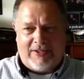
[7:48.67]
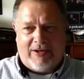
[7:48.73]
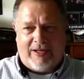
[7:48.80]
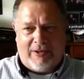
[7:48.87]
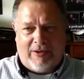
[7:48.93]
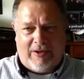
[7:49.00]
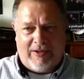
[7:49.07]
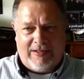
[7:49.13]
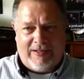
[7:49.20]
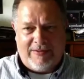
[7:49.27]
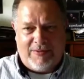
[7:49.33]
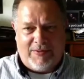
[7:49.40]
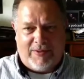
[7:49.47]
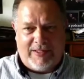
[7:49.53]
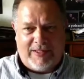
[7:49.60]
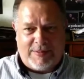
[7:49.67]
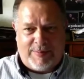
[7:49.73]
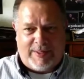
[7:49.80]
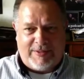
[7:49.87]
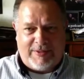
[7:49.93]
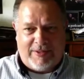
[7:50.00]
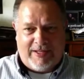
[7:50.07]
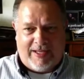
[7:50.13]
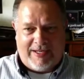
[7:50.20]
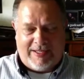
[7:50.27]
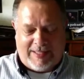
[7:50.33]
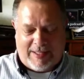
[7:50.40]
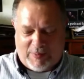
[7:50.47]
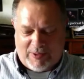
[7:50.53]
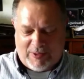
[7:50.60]
I know who I can speak to edit
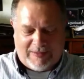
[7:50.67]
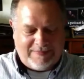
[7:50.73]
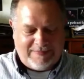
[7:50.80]
that part